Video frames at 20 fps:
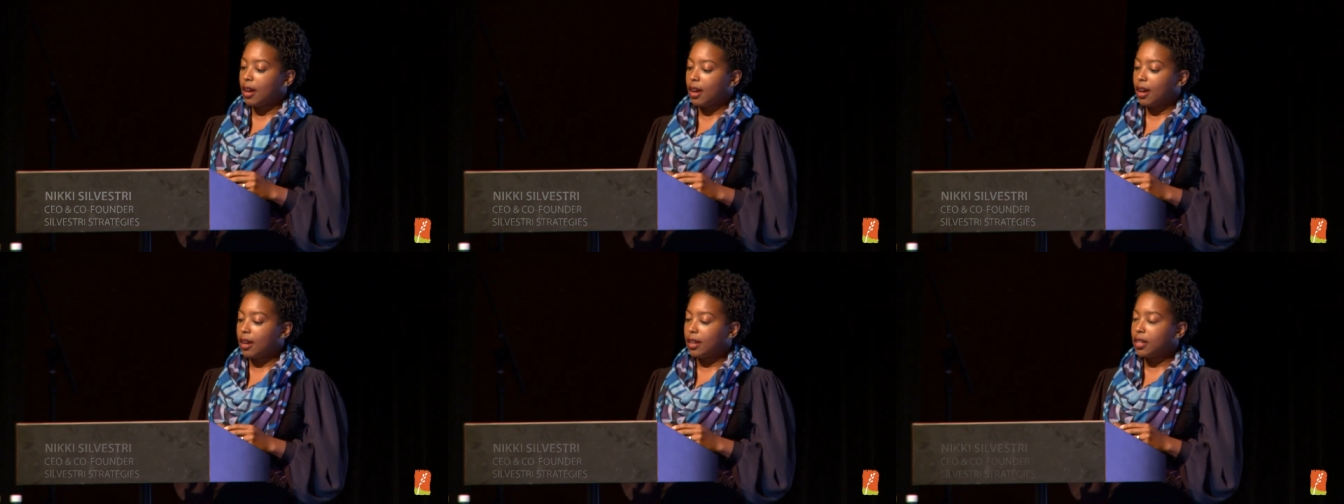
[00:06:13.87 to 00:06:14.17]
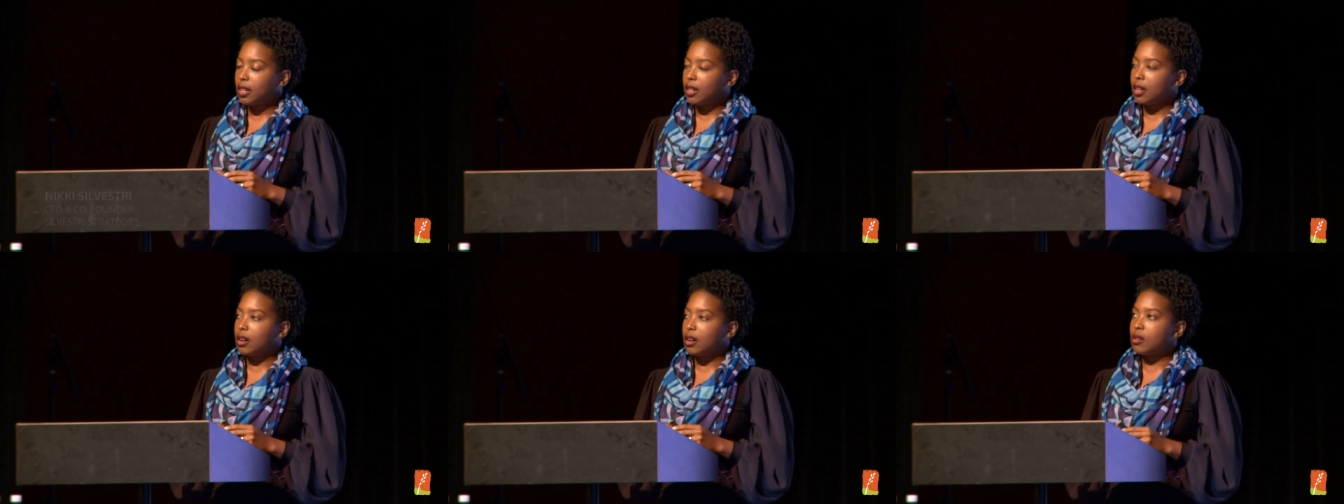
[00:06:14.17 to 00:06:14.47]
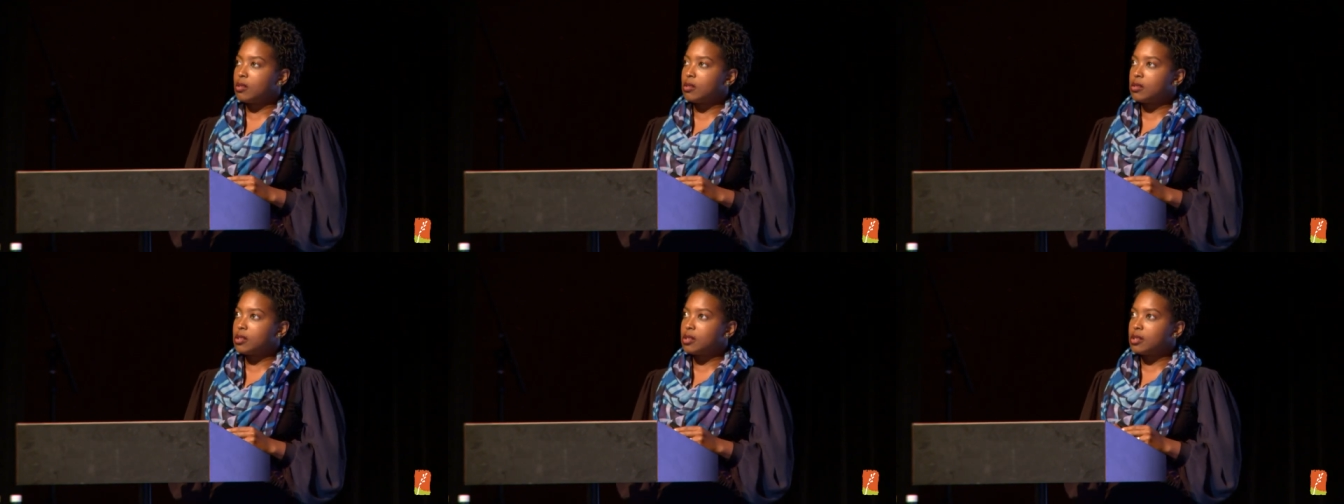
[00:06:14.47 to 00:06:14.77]
You
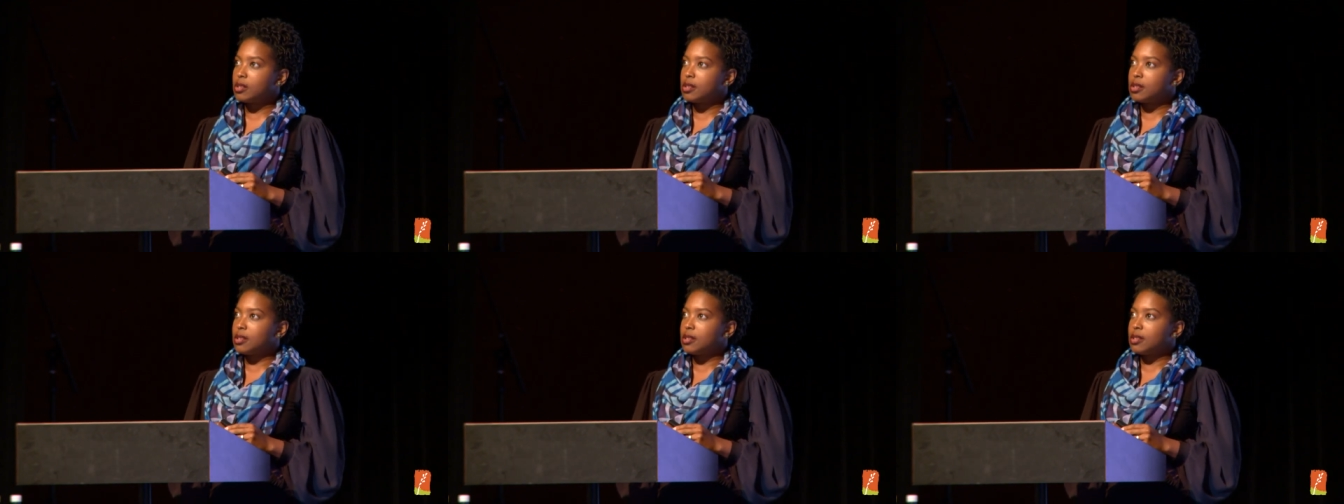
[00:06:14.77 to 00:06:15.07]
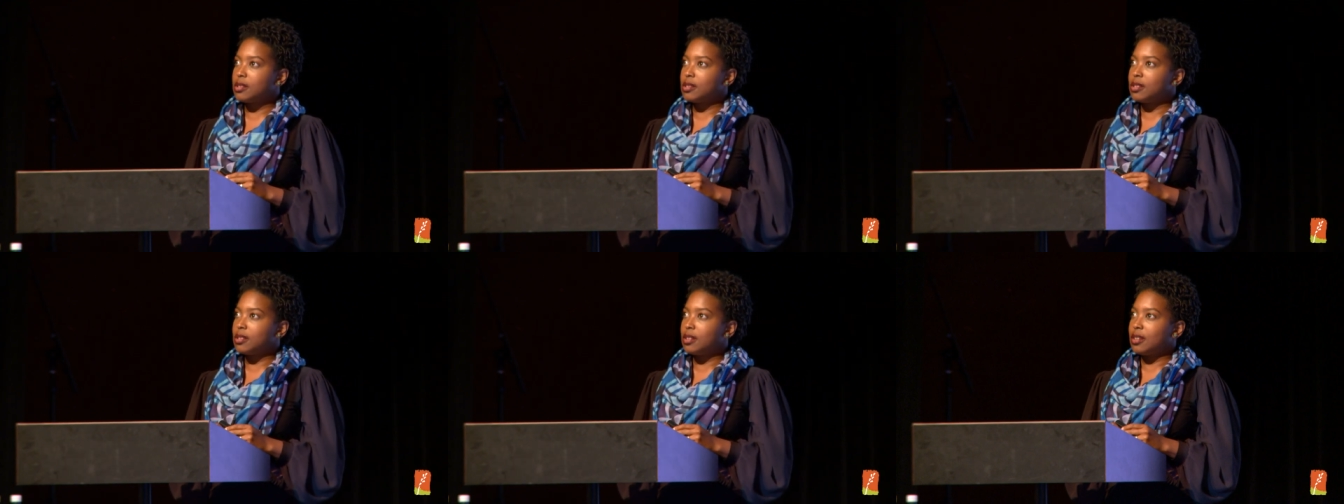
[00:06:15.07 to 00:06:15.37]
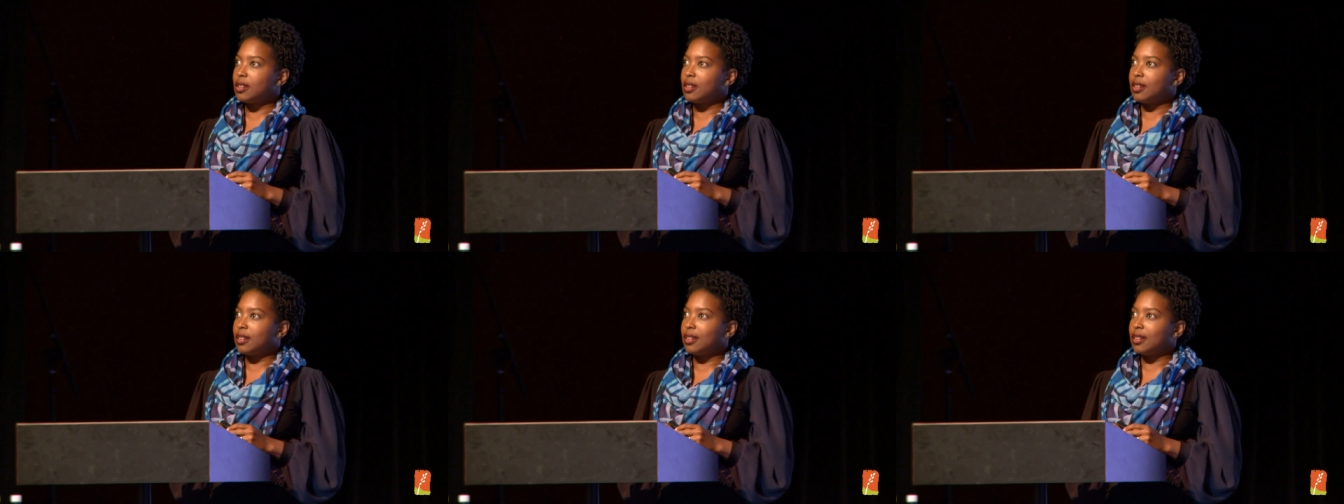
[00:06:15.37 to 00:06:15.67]
know,
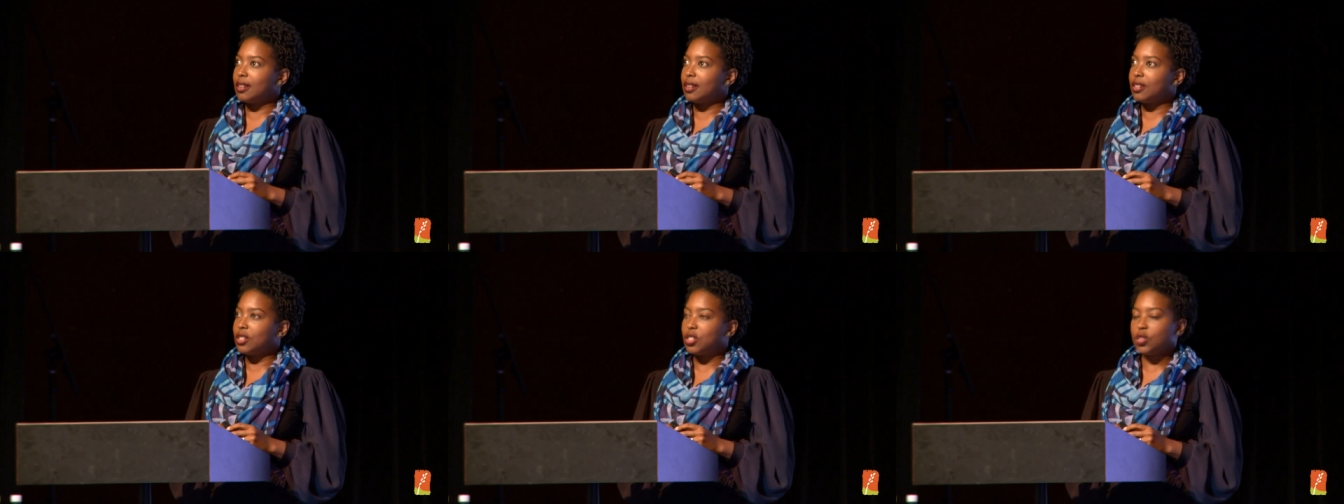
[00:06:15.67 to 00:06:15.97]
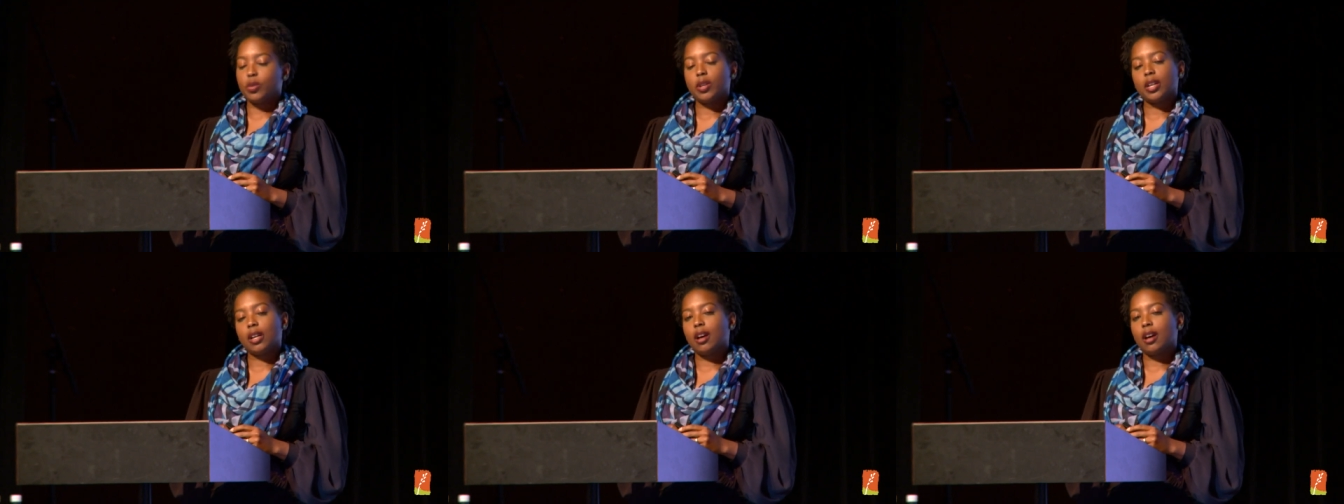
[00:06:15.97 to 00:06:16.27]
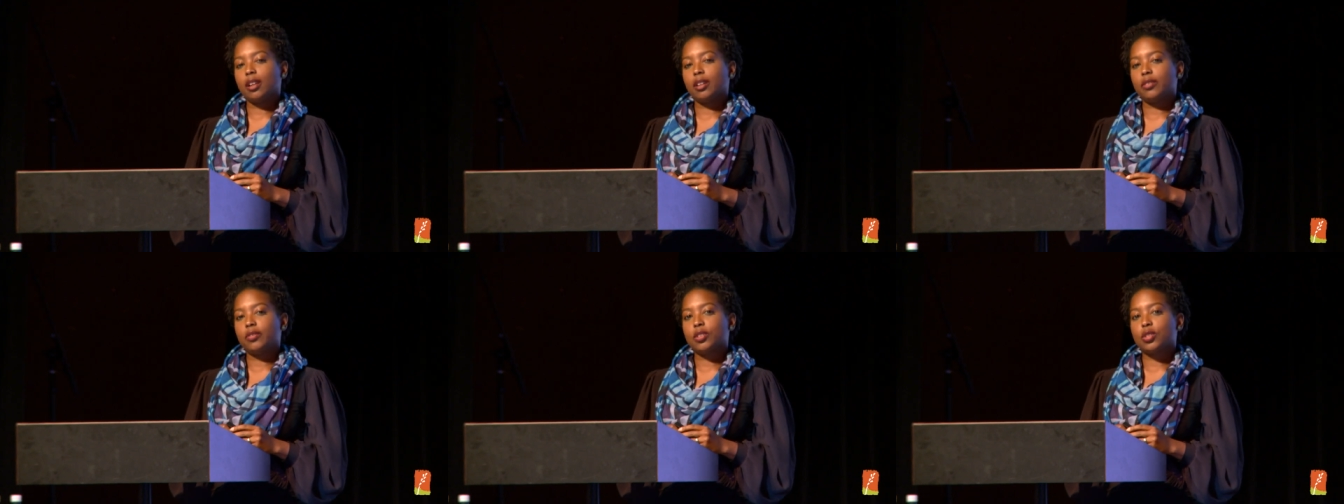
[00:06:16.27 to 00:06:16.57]
doing
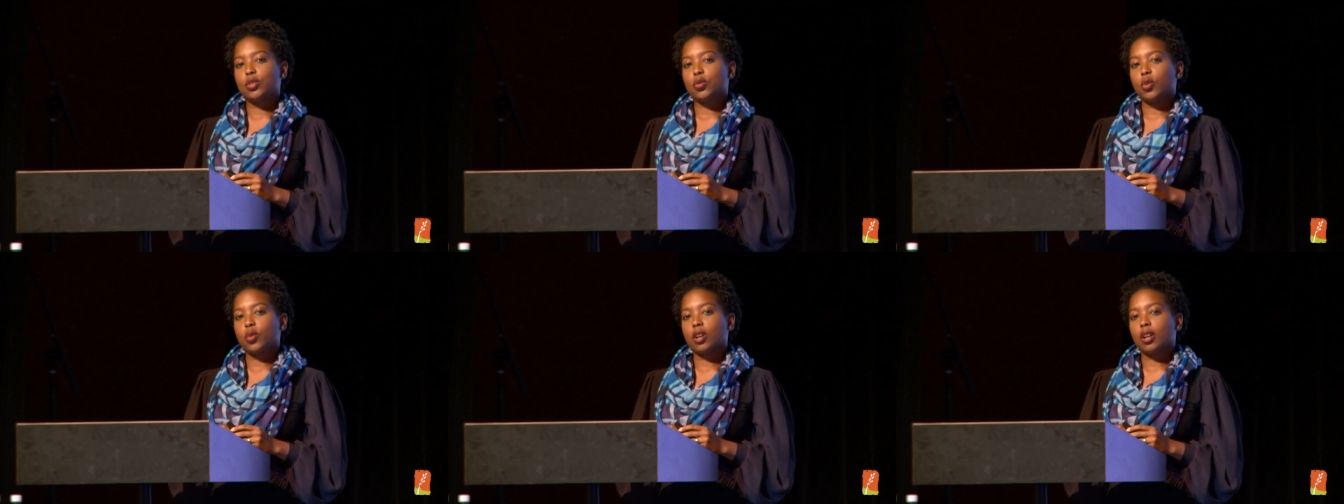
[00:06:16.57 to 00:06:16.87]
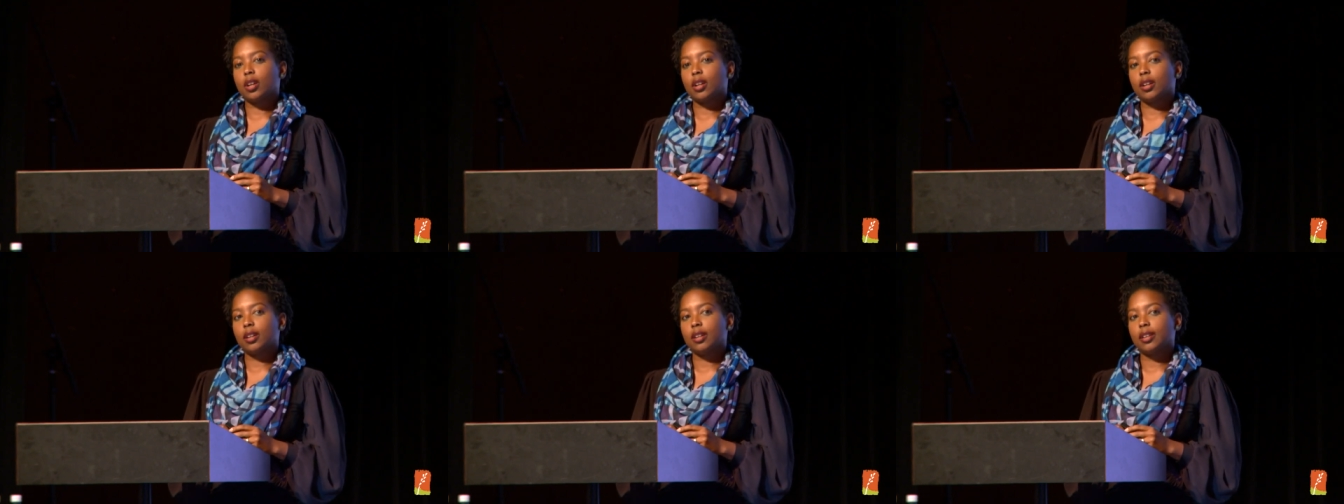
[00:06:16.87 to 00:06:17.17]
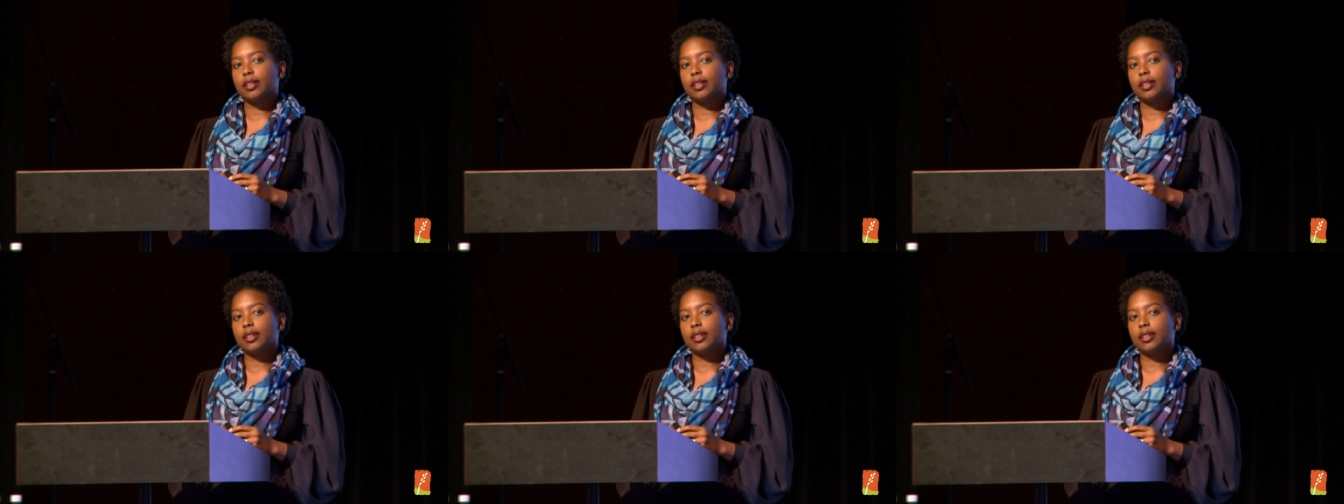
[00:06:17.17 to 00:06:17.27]
all of this work